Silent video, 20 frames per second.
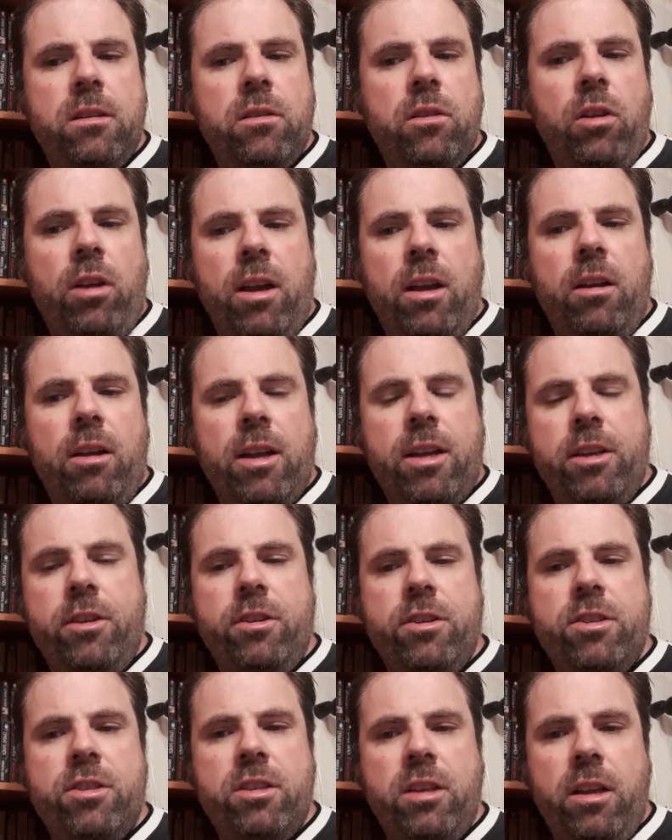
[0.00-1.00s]
I can
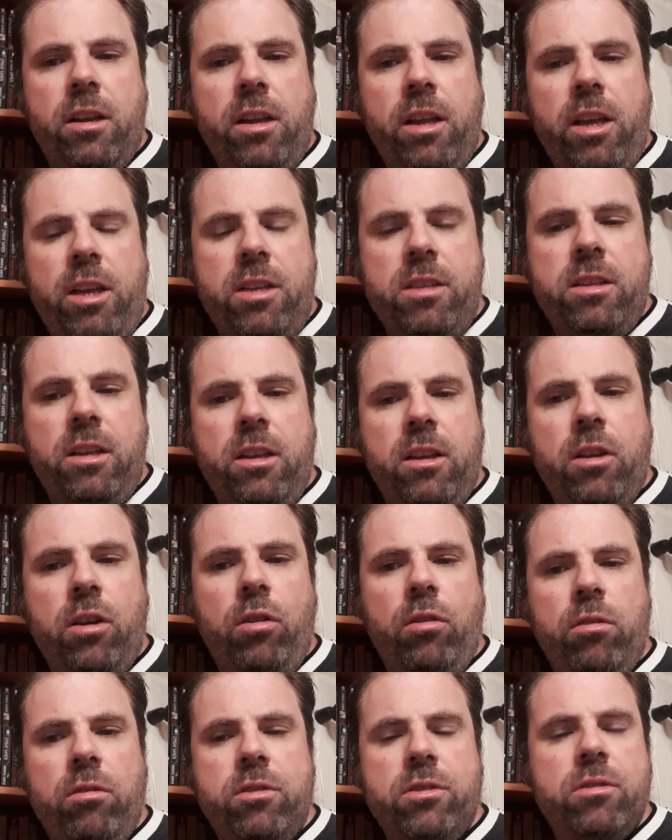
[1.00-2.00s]
just set easy
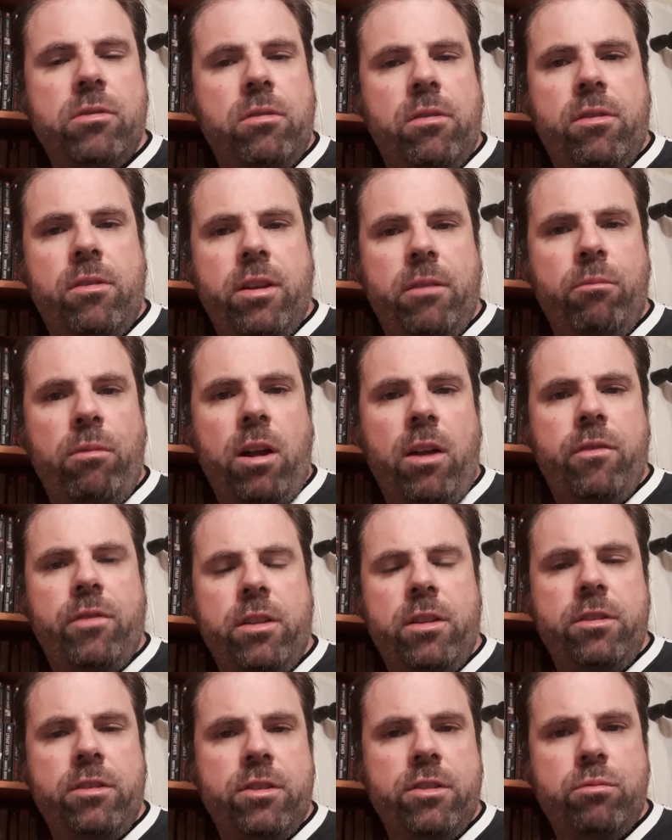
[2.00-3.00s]
goals sort of thing, rather
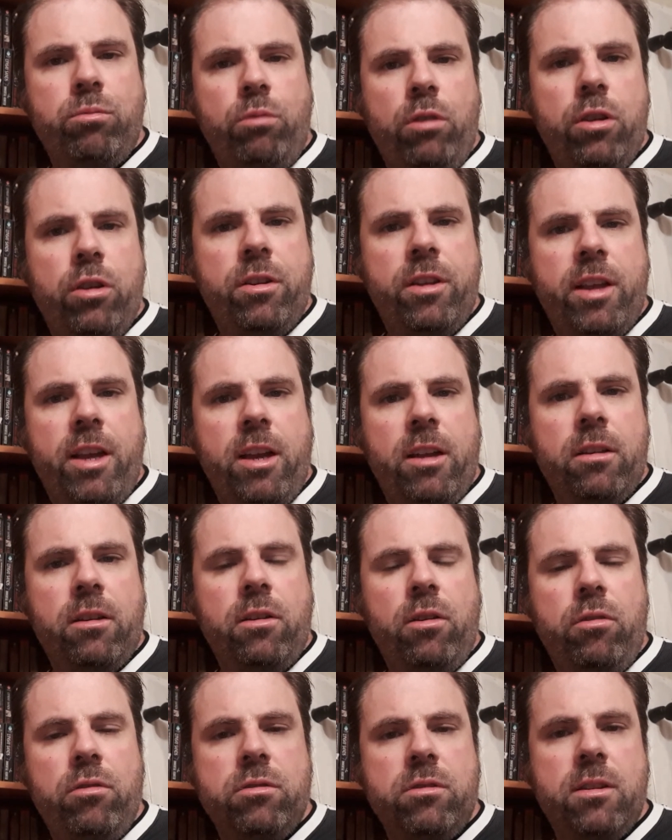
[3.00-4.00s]
than just word count
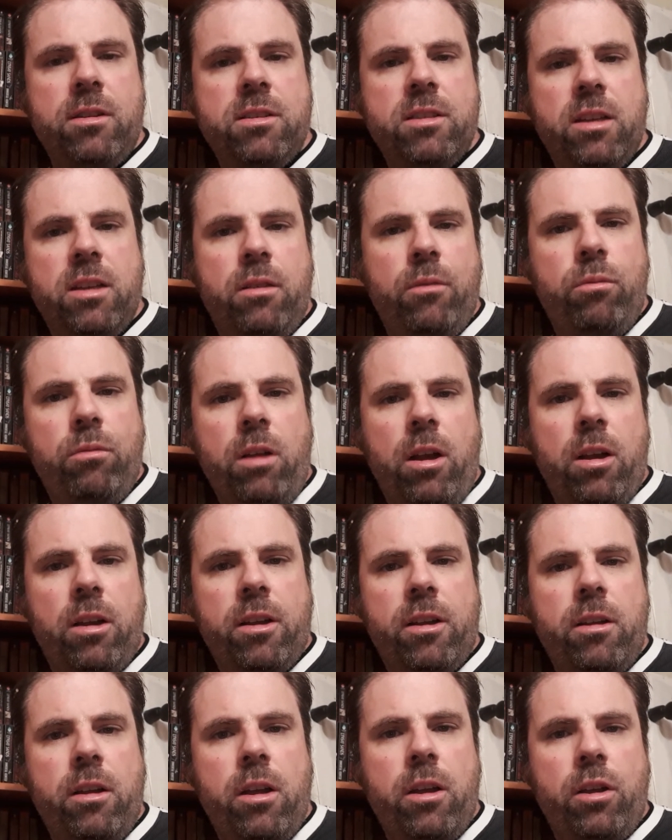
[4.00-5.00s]
goals. I set
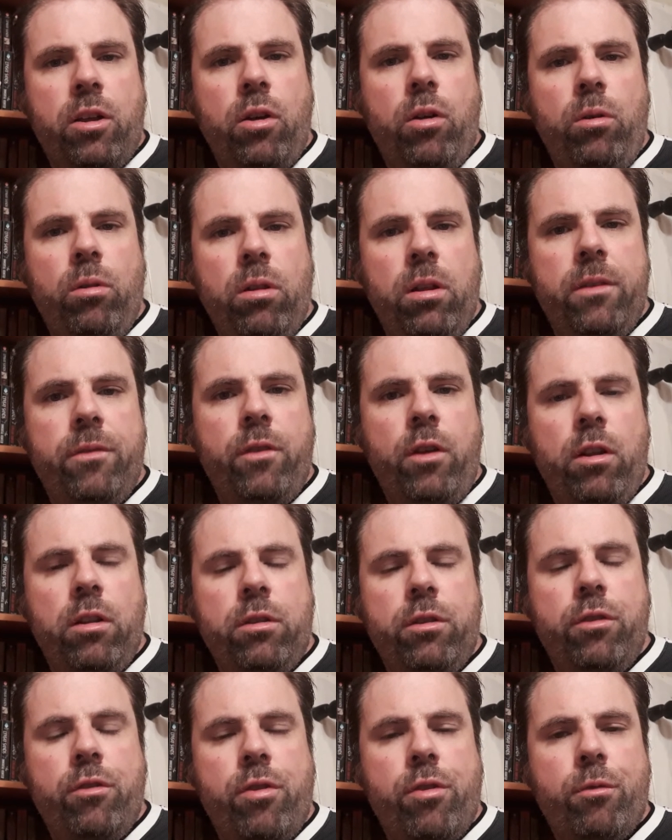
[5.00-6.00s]
a goal of I'll
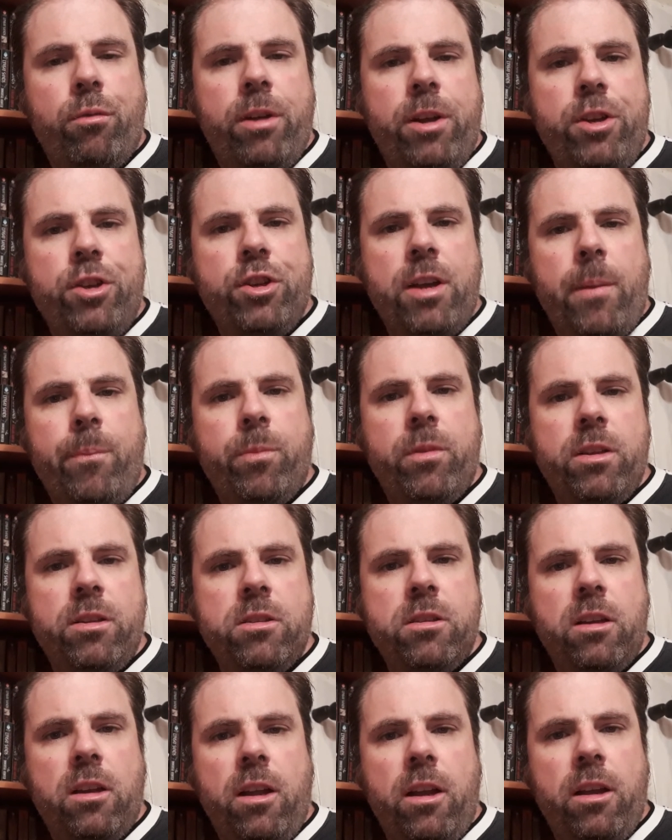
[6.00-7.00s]
do 3 chapters
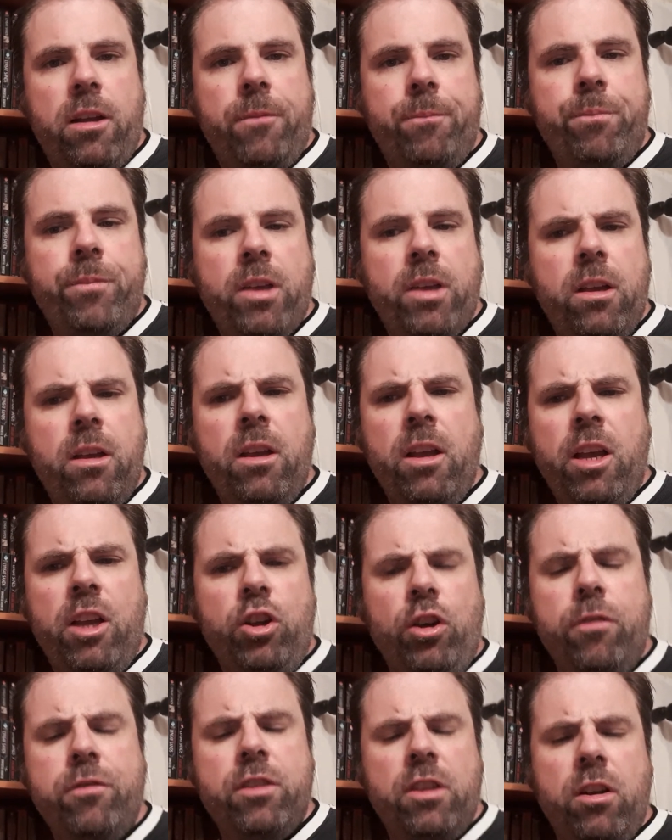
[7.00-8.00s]
today. And
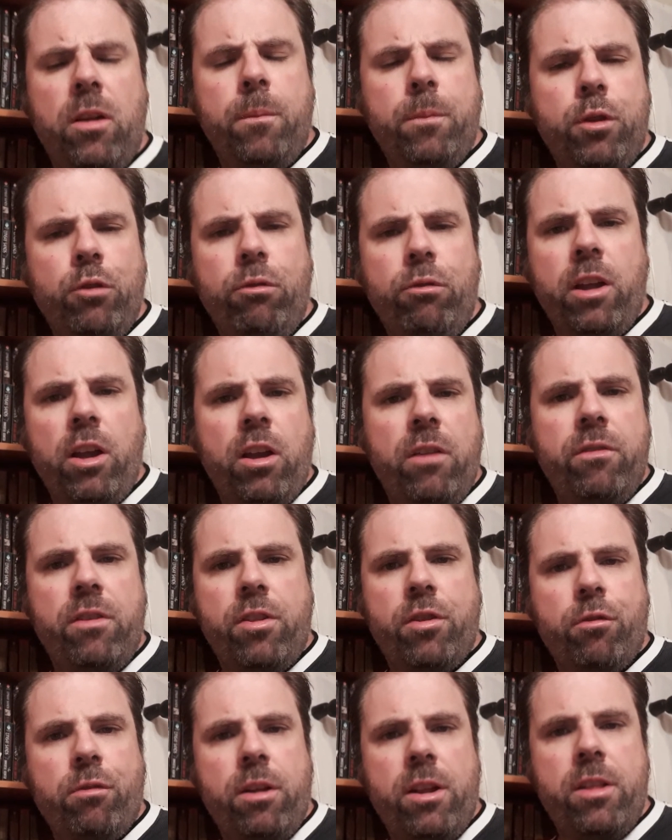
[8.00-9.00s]
often I'm doing over
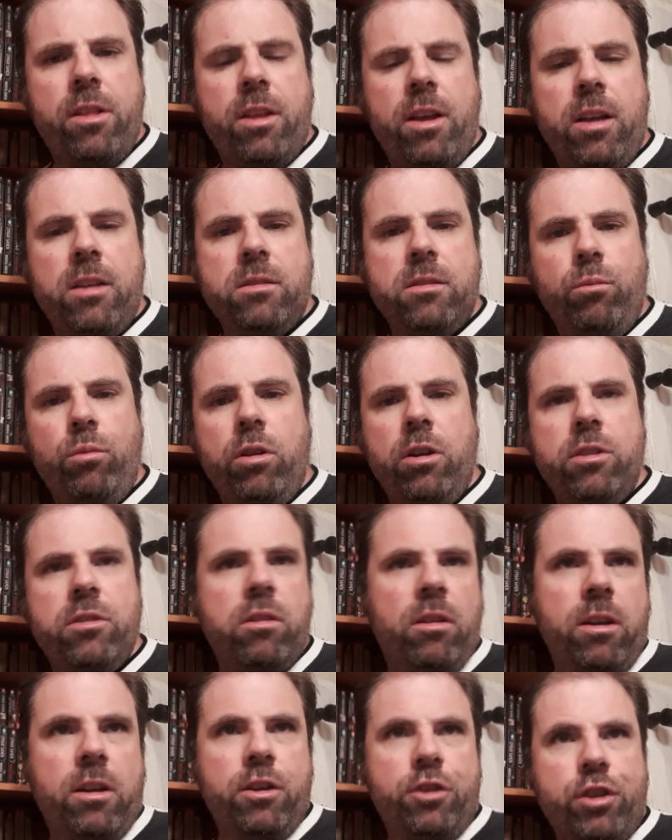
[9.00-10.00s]
3,000 words,
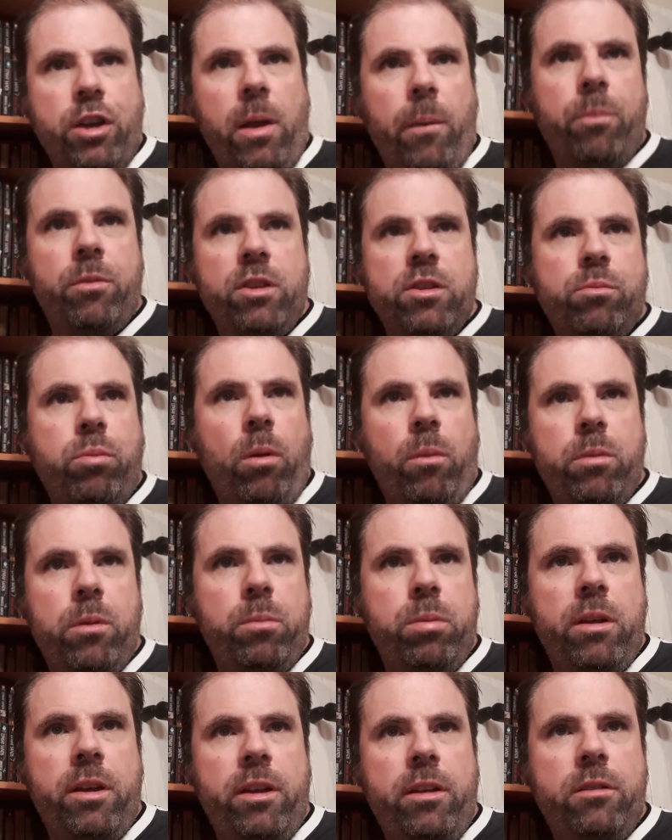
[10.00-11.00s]
like a chapter's
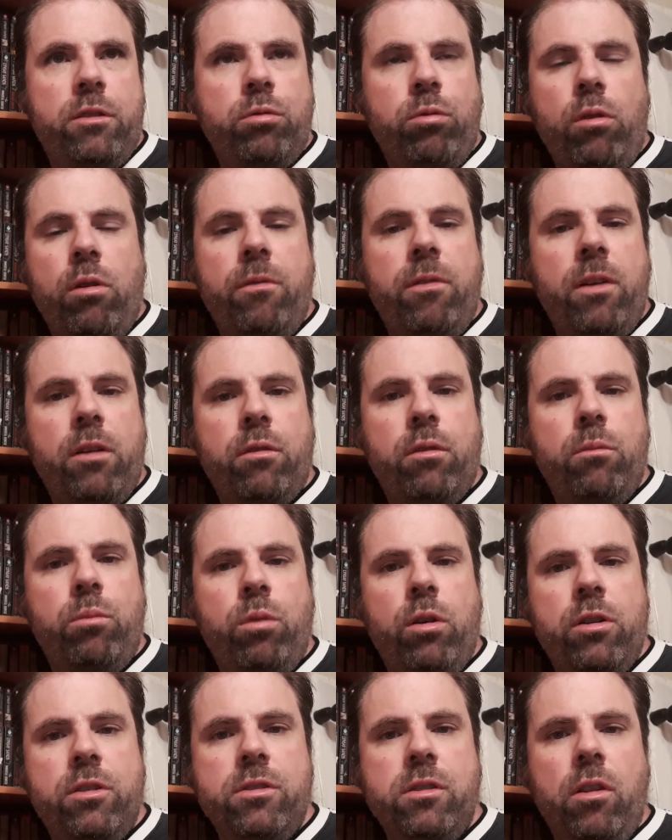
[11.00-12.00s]
probably 1,200
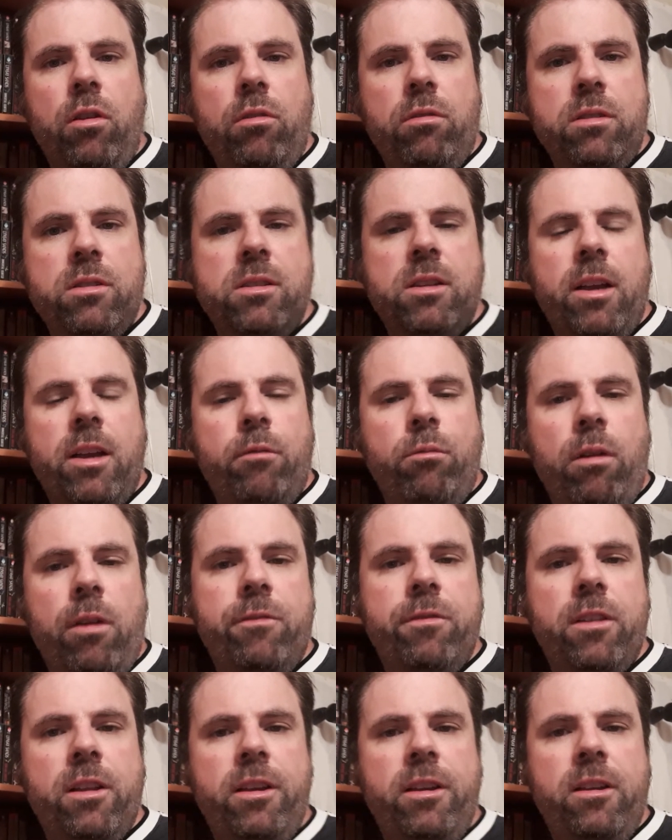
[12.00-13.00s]
words long, say,
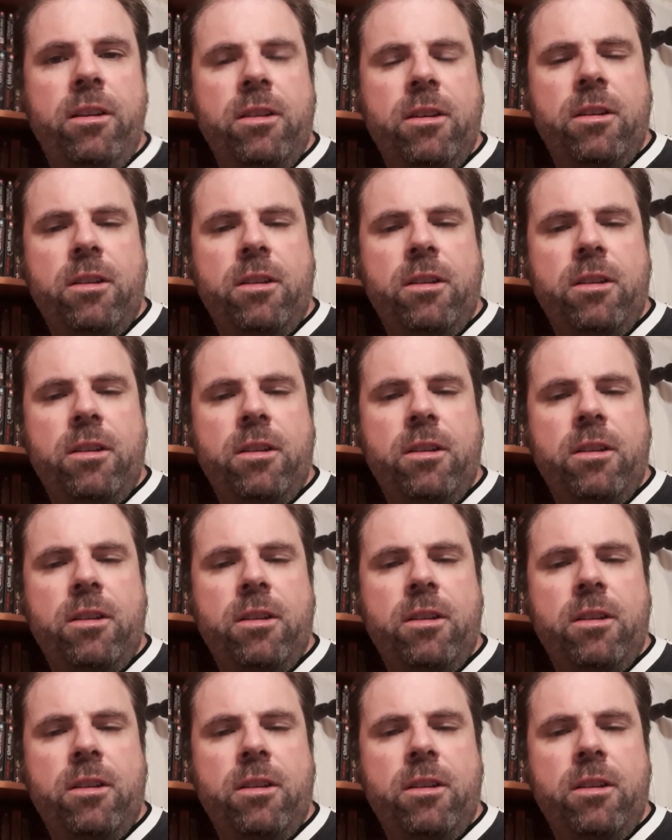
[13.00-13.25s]
roughly.